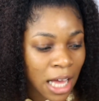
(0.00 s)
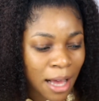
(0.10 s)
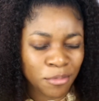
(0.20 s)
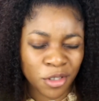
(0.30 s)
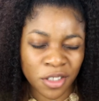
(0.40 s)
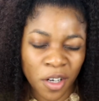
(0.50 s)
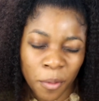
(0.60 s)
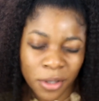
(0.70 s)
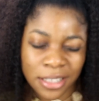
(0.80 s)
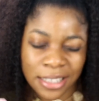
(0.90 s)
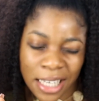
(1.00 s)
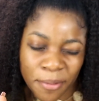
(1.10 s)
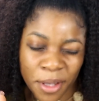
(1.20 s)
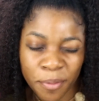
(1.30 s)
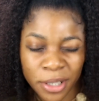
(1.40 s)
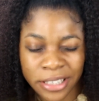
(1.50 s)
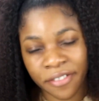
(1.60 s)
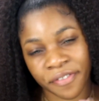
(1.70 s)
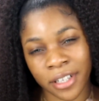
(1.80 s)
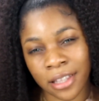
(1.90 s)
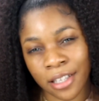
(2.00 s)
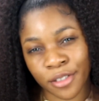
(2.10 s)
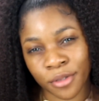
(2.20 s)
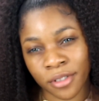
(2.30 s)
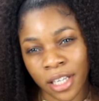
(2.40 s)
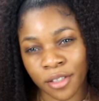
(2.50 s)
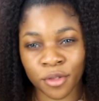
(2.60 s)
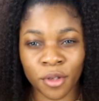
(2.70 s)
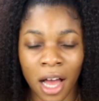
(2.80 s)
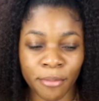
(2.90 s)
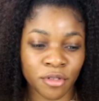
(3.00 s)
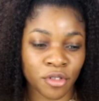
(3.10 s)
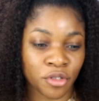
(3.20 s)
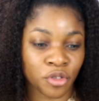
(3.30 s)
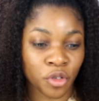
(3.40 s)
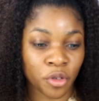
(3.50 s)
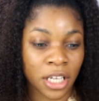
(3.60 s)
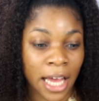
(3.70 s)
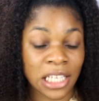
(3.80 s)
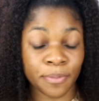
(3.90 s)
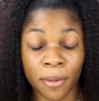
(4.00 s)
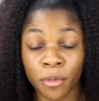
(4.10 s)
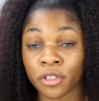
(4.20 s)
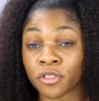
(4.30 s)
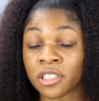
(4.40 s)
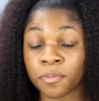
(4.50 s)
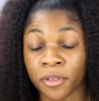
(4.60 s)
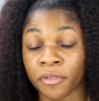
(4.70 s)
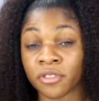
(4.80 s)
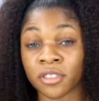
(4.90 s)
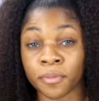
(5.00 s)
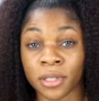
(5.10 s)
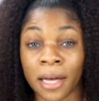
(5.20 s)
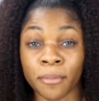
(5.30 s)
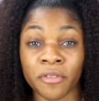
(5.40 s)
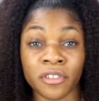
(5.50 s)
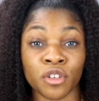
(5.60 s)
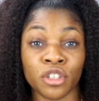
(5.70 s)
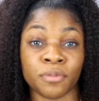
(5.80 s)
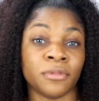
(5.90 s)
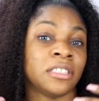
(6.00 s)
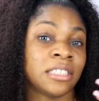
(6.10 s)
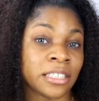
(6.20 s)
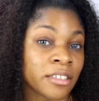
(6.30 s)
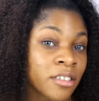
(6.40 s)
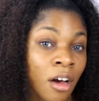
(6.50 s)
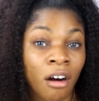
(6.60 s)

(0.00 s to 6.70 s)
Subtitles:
I'm using almost the same thing but different things today. So I'm just going to show you guys, but I'm going to speak through it a bit. I'm not really going to be detailed